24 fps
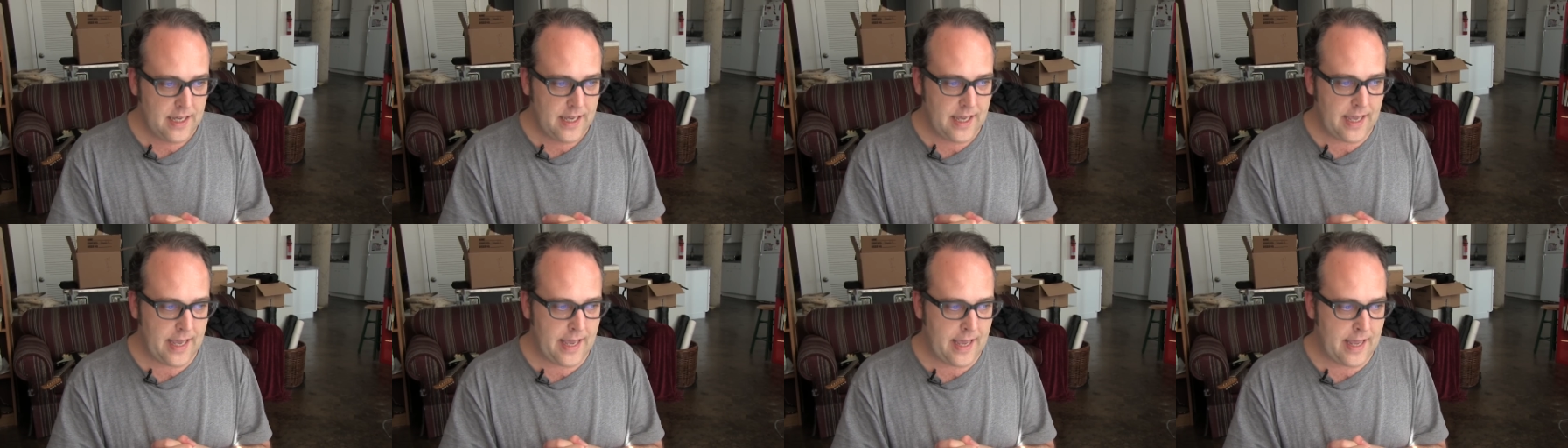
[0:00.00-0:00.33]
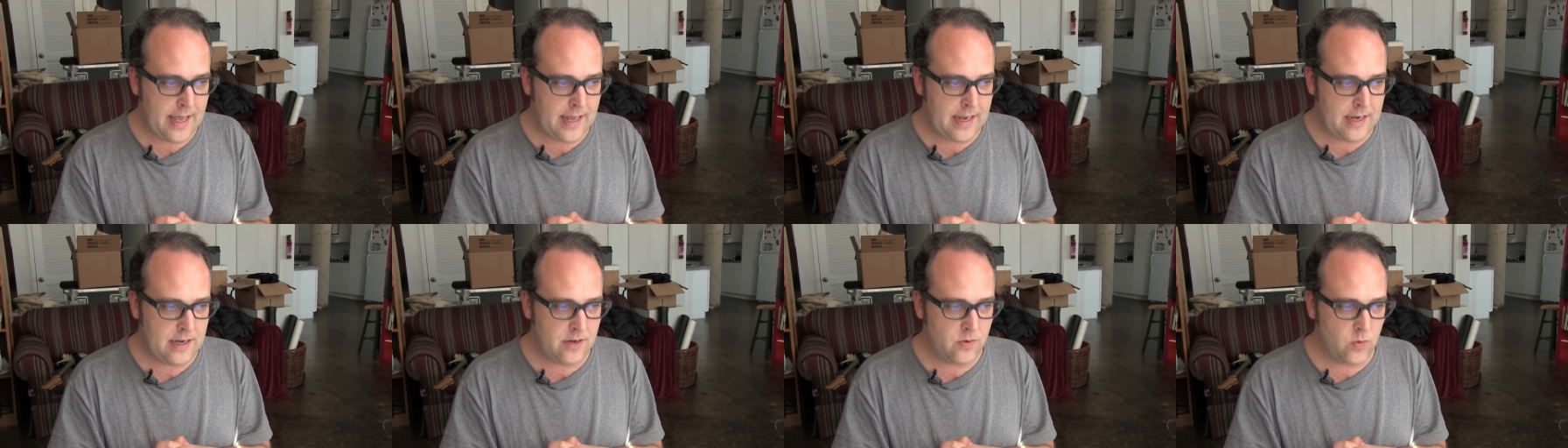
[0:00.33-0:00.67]

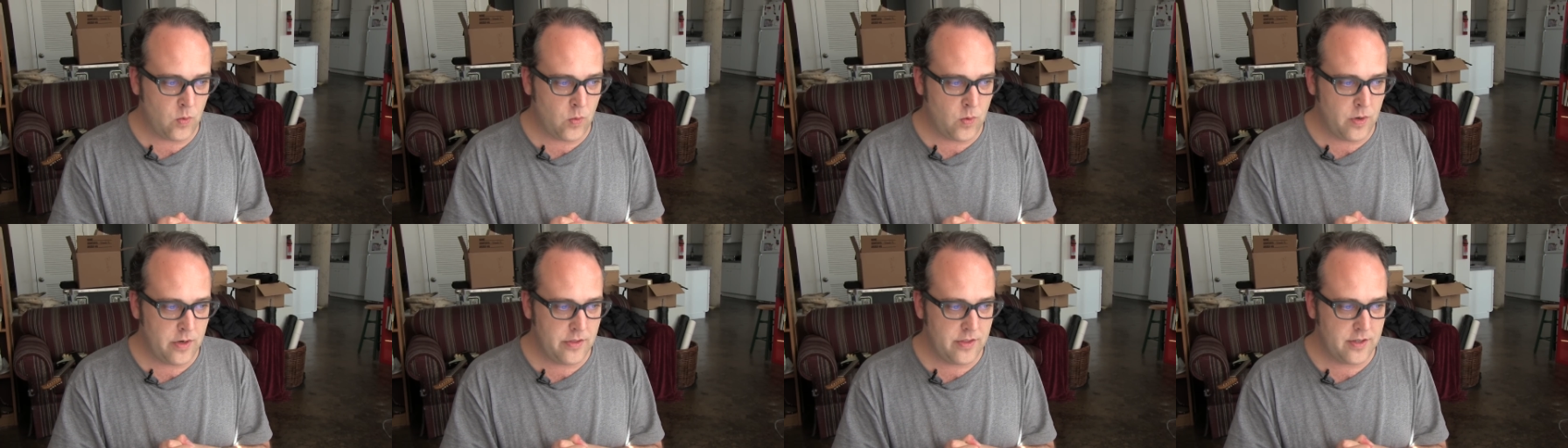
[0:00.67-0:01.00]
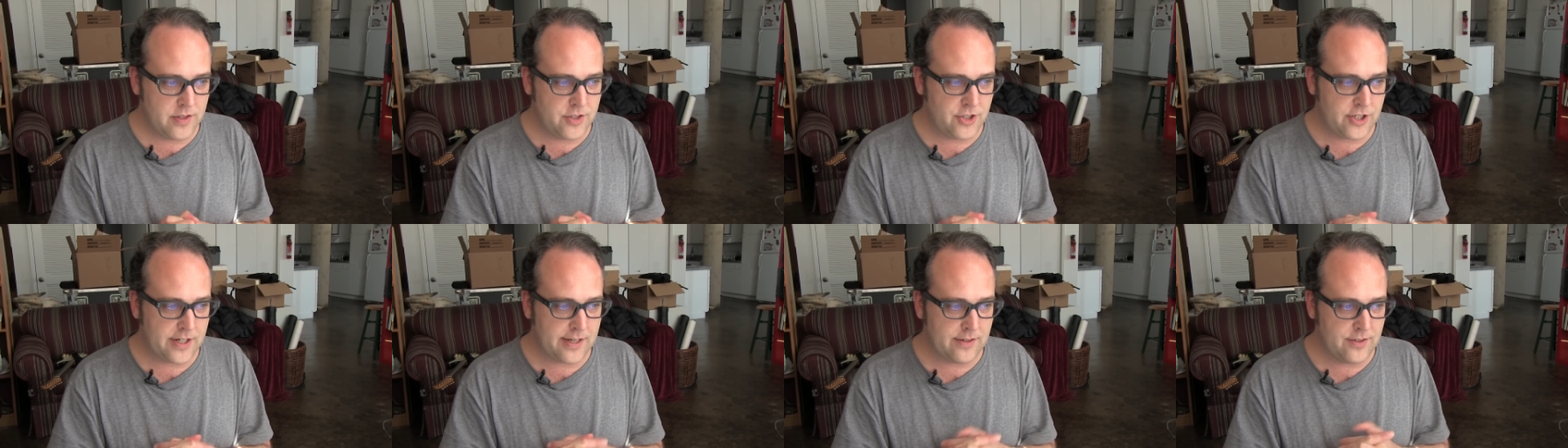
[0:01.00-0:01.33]
And one of
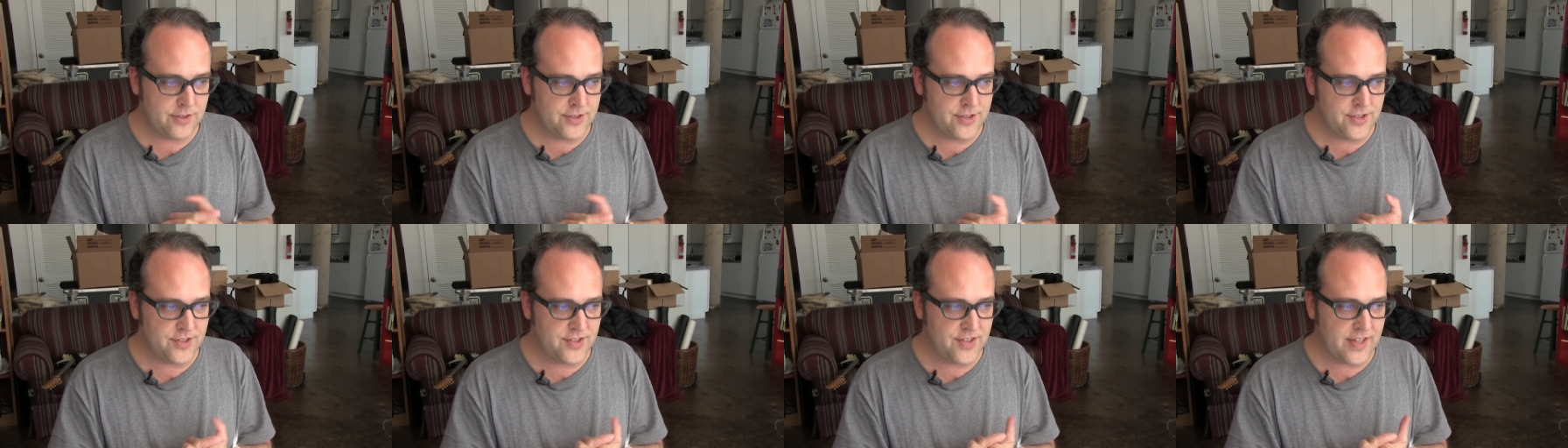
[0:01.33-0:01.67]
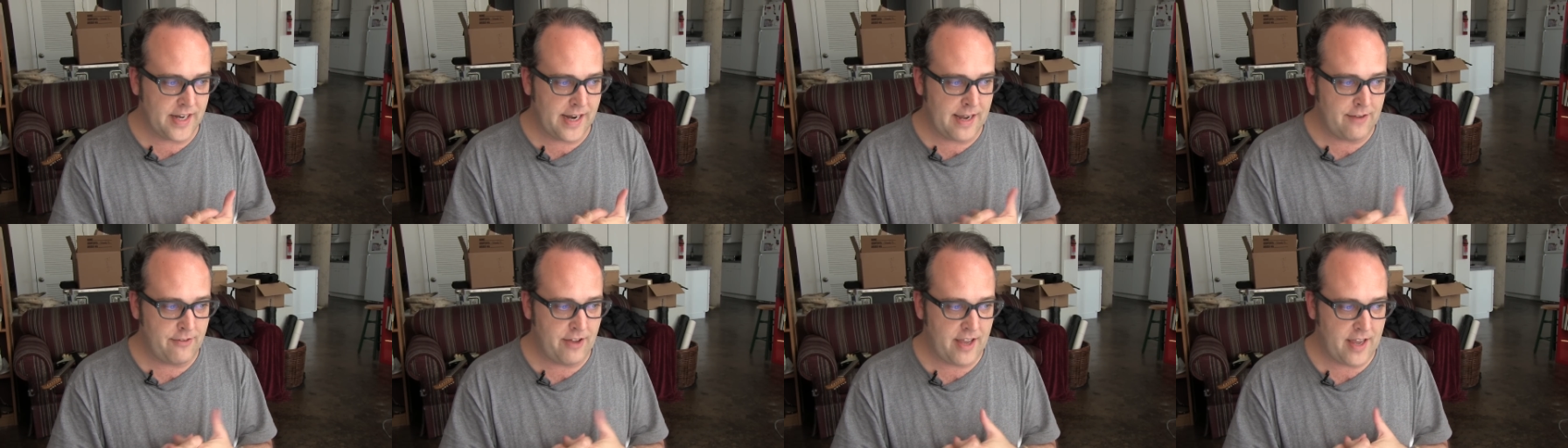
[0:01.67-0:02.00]
the challenges
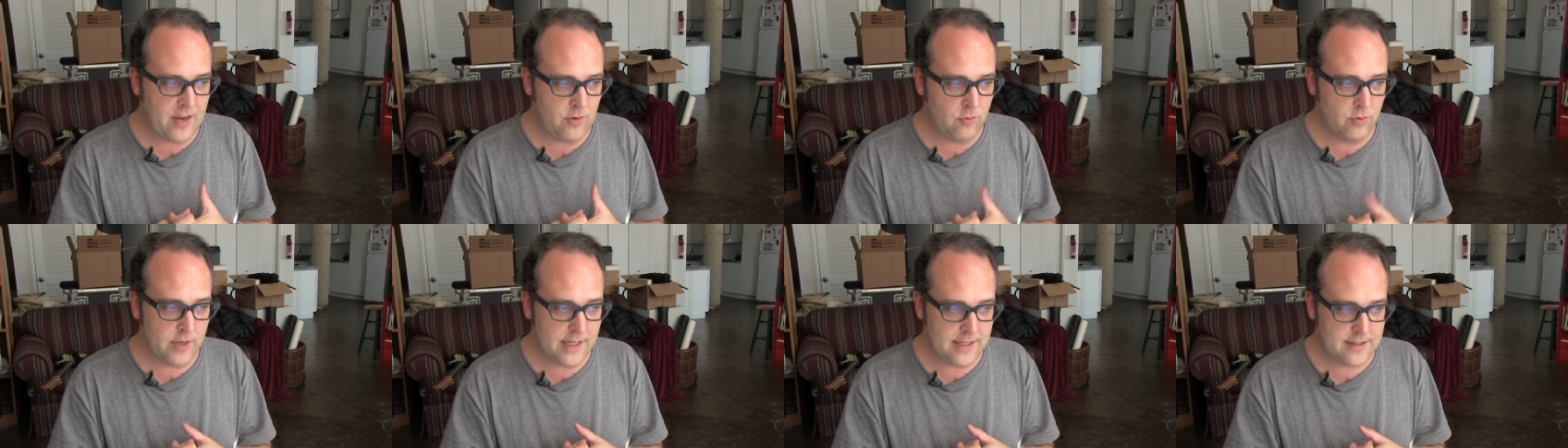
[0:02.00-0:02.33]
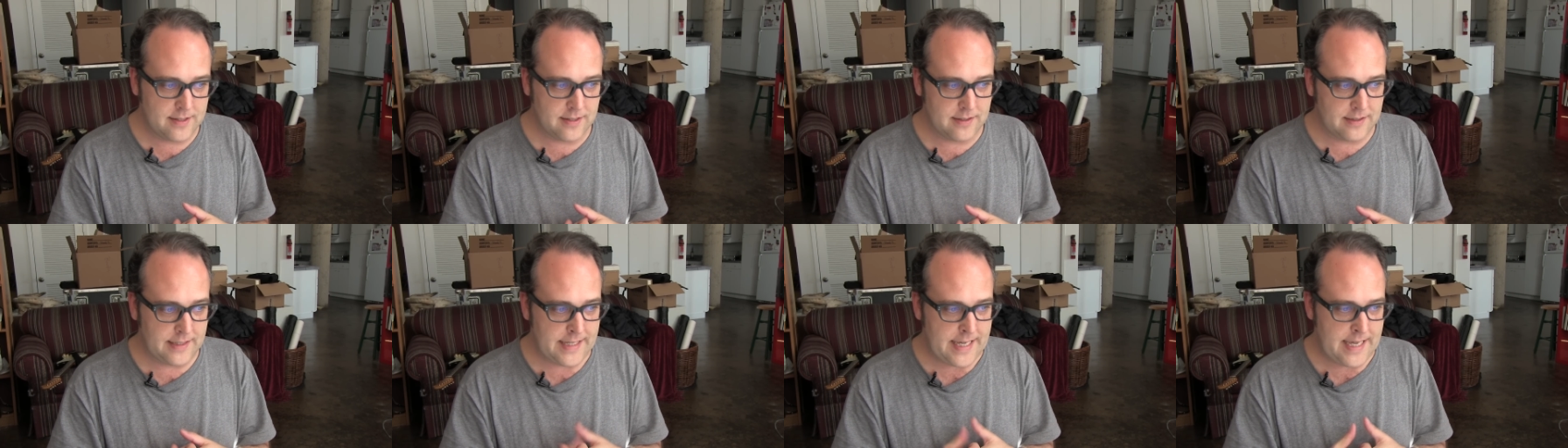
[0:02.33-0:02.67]
that I've had
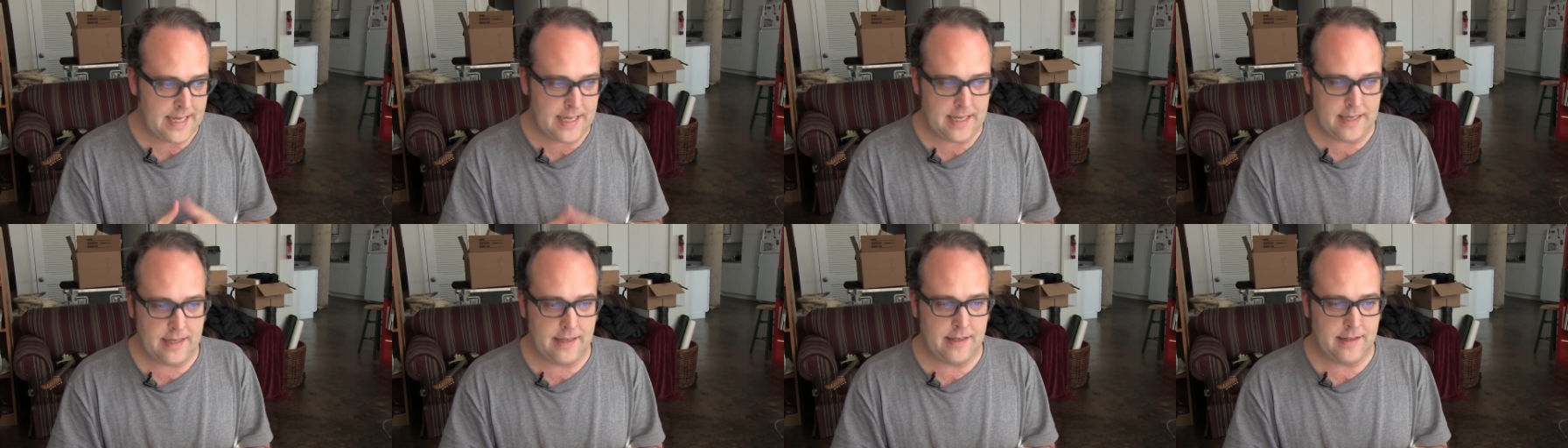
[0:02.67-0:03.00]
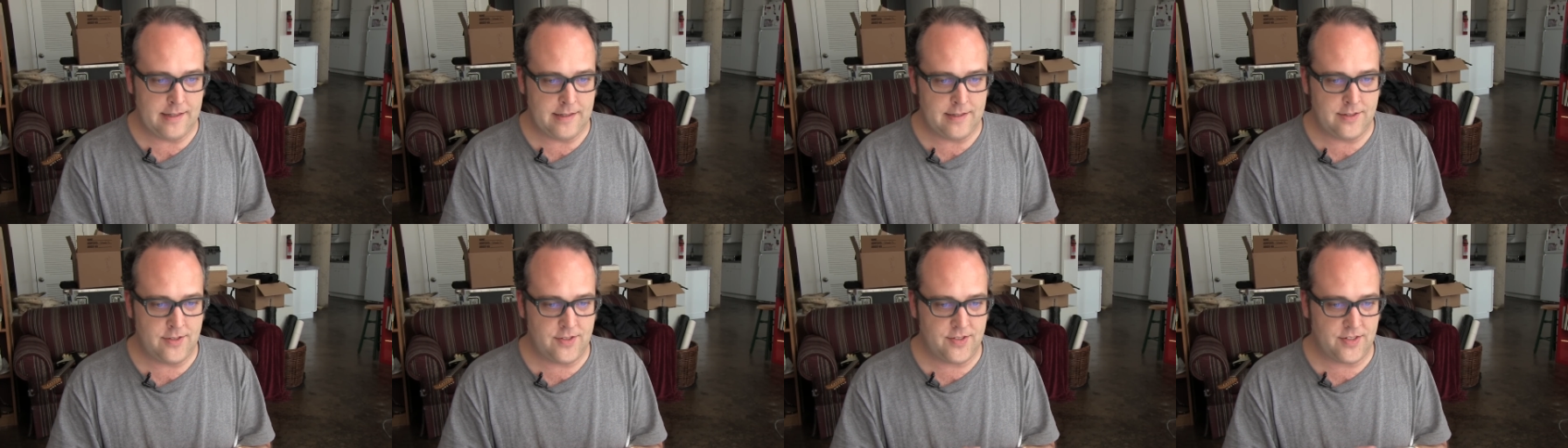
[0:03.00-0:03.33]
recently
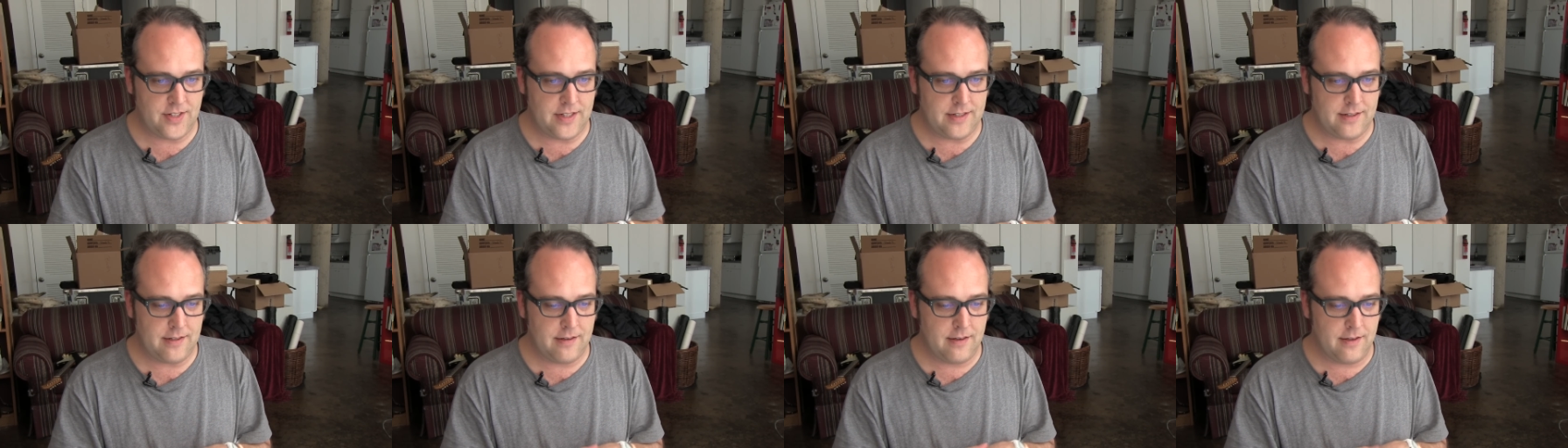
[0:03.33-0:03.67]
is